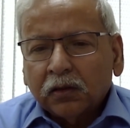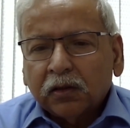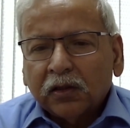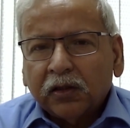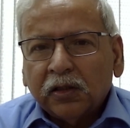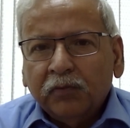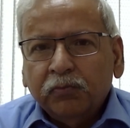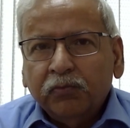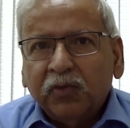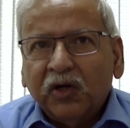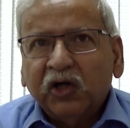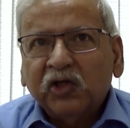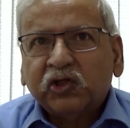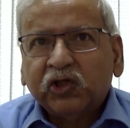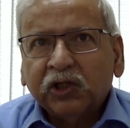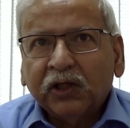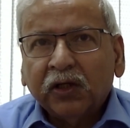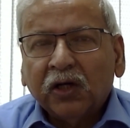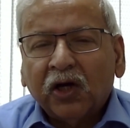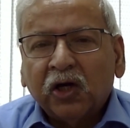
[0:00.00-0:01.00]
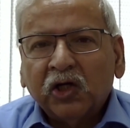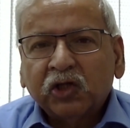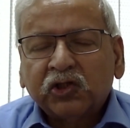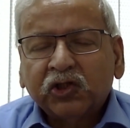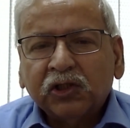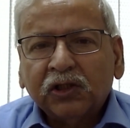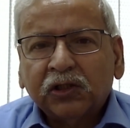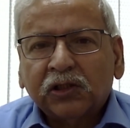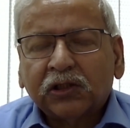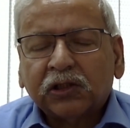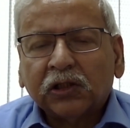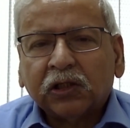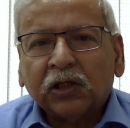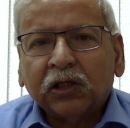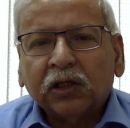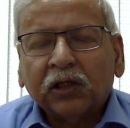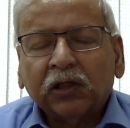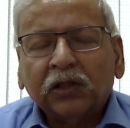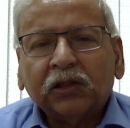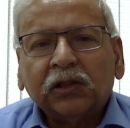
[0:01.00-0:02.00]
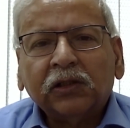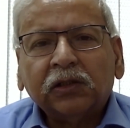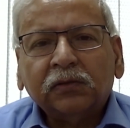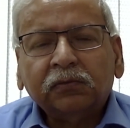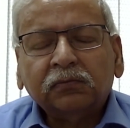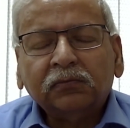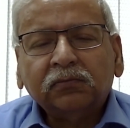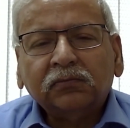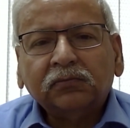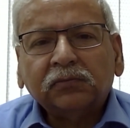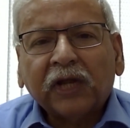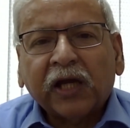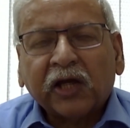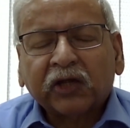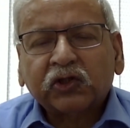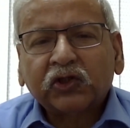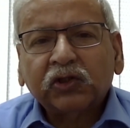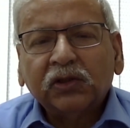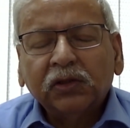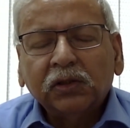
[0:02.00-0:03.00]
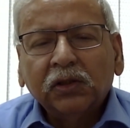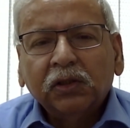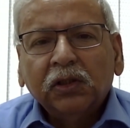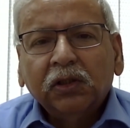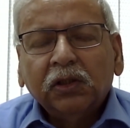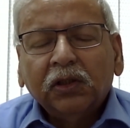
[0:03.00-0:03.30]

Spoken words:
emerging urgent action,